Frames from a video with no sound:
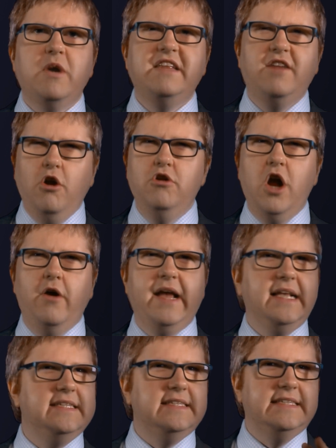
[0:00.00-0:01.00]
We don't
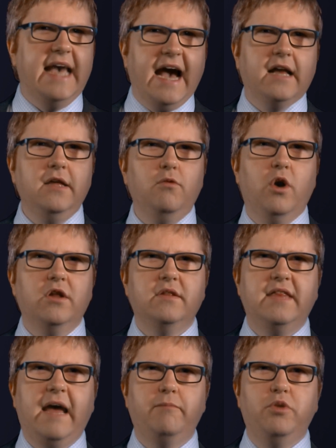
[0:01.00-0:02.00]
know exactly
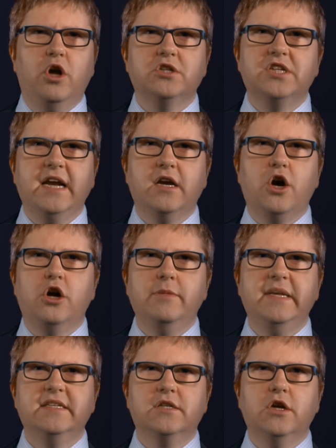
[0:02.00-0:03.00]
what that blockchain
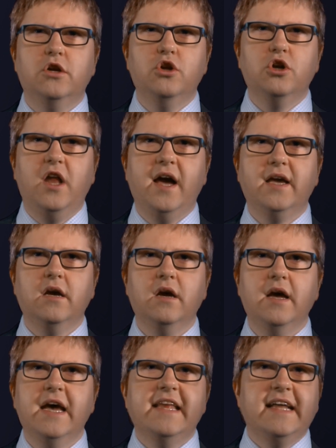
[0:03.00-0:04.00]
economy is going to look like.